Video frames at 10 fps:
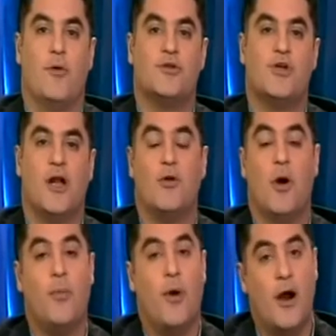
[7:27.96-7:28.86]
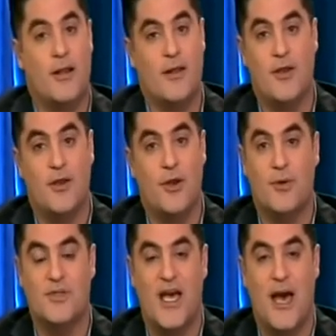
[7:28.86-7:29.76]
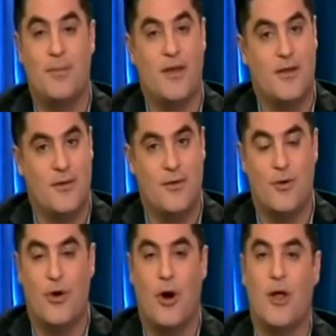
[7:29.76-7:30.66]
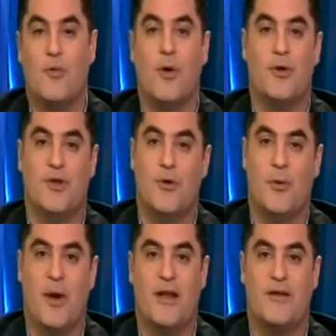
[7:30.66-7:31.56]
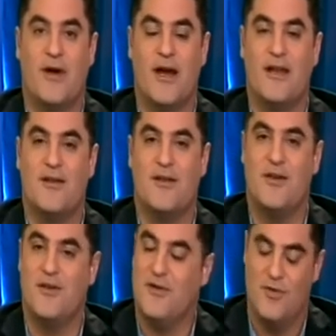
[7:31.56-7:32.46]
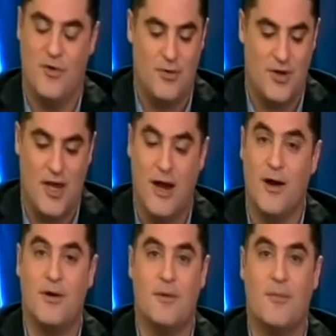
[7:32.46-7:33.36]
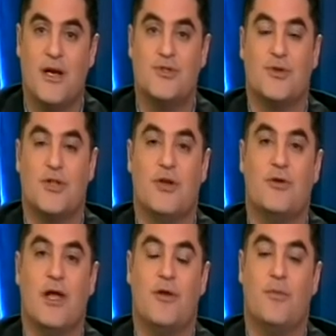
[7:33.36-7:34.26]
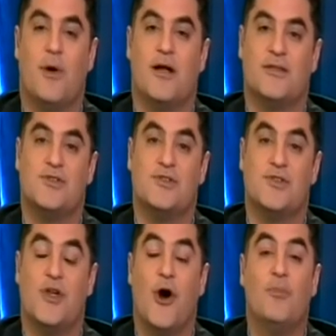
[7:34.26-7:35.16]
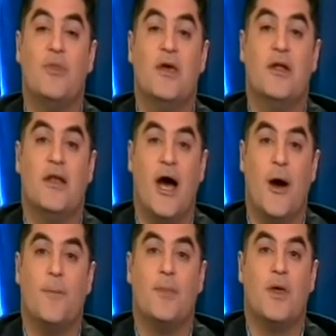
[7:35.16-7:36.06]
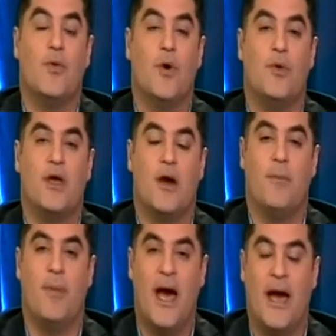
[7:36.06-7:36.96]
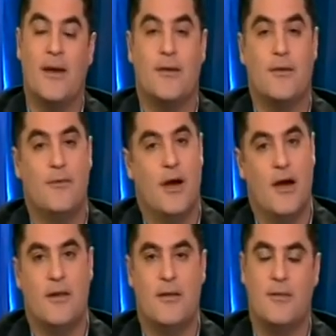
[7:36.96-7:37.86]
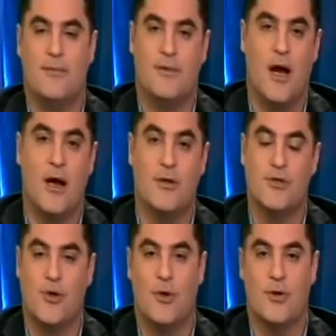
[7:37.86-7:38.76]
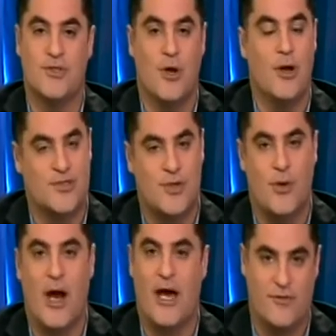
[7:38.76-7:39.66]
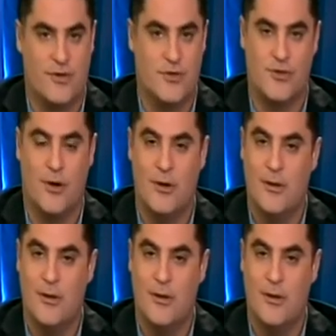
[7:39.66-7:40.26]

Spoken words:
right, we're trying to do our part, letting you know what's happening. Your call on what we do about it, right? If you care, make sure that you let your politicians know. Now, when we come back, well, gun control is also out of control.